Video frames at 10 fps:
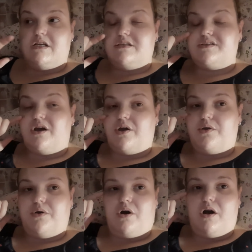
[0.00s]

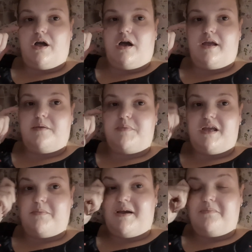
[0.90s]
So
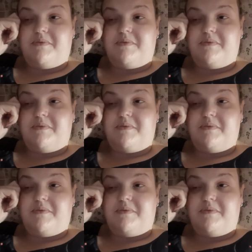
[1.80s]
he made